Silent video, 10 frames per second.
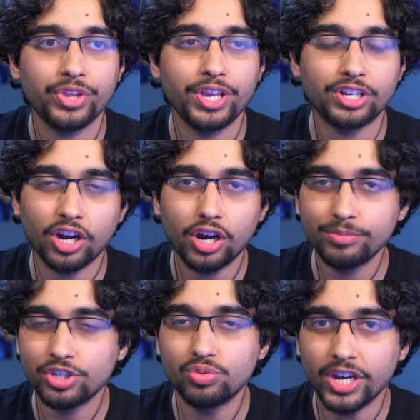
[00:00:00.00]
it
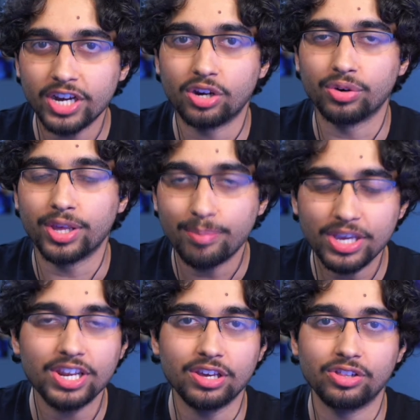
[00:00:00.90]
calms you down
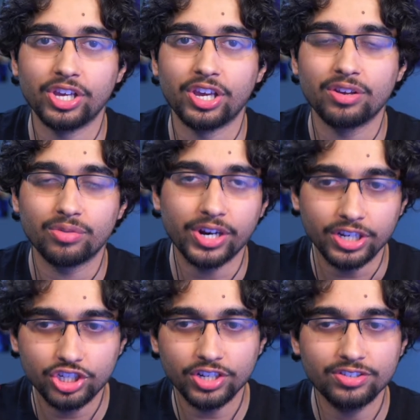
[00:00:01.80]
immediately, right?
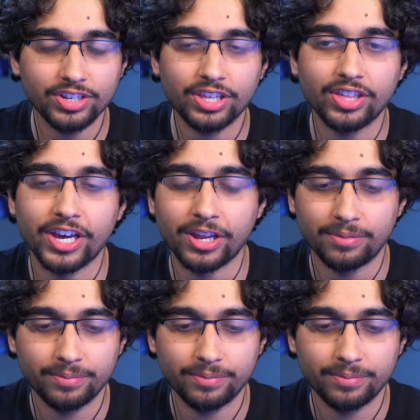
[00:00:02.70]
Just like that,